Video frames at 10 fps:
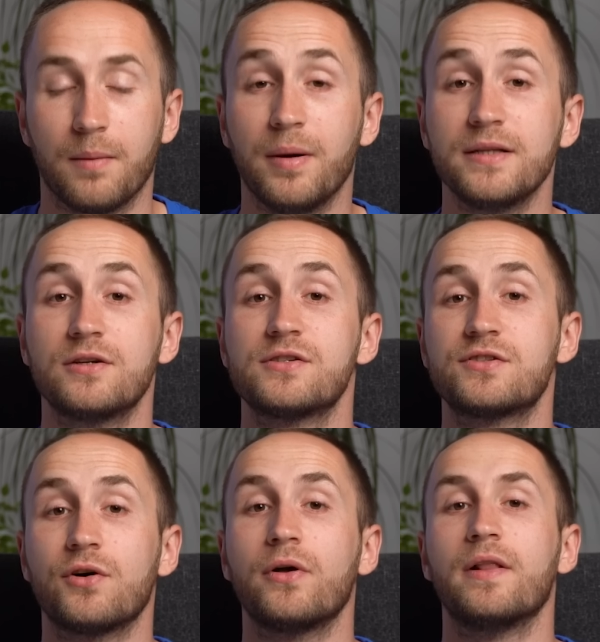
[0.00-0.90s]
better
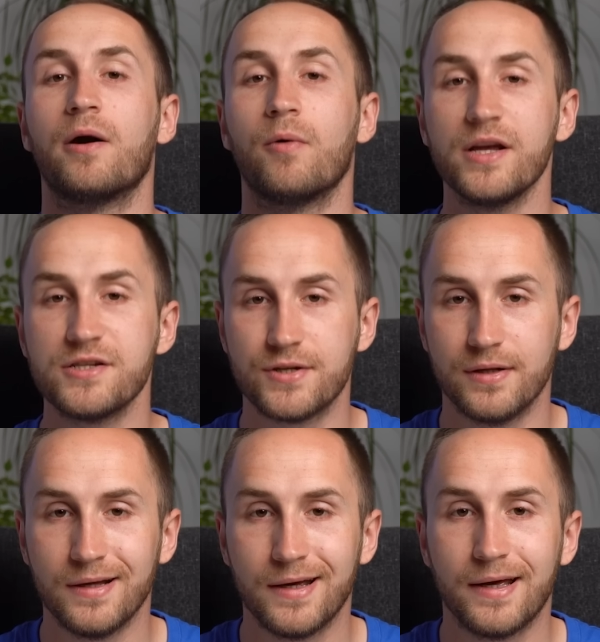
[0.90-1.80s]
soil
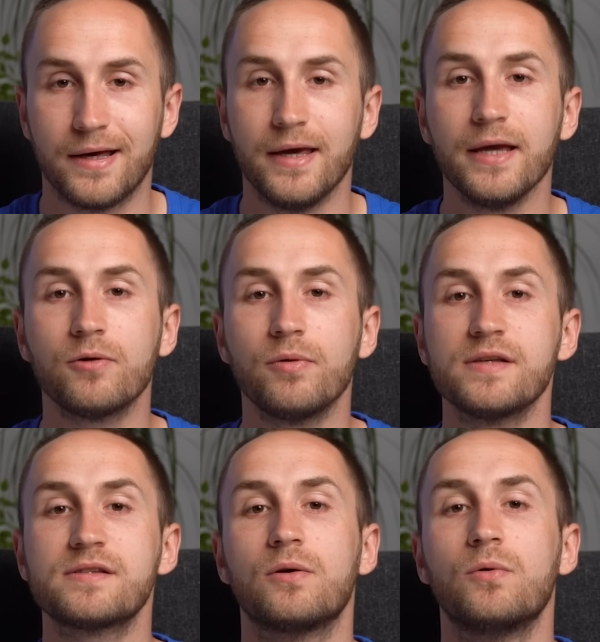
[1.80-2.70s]
aeration,
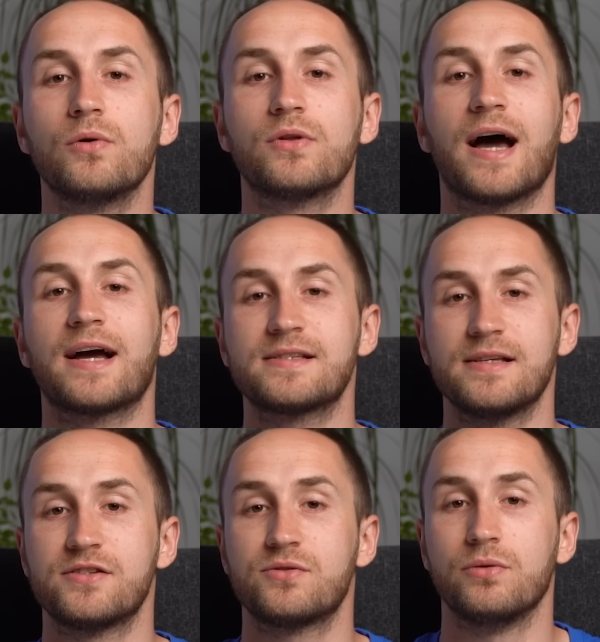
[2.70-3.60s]
increased root
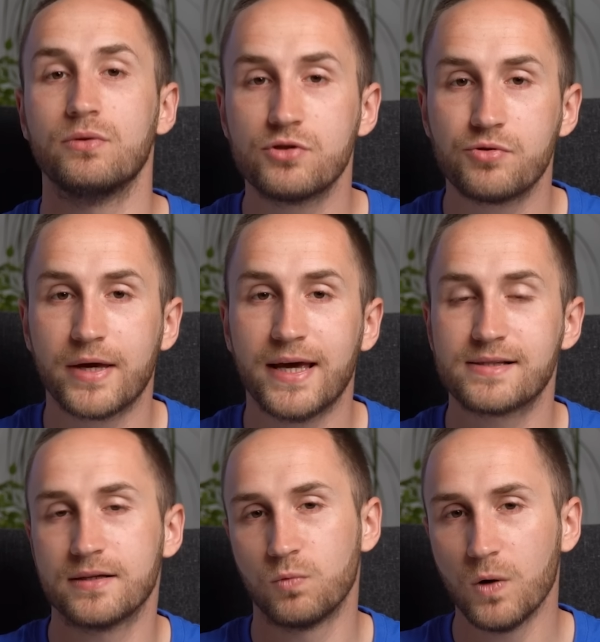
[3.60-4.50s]
access to
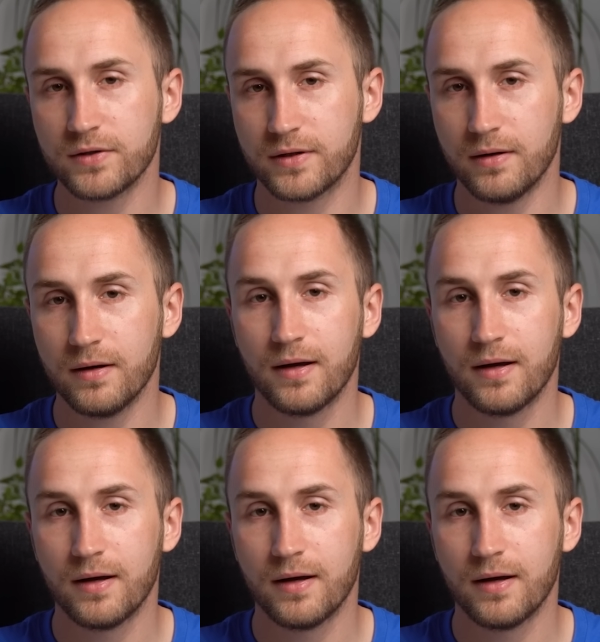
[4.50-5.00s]
nutrients and water,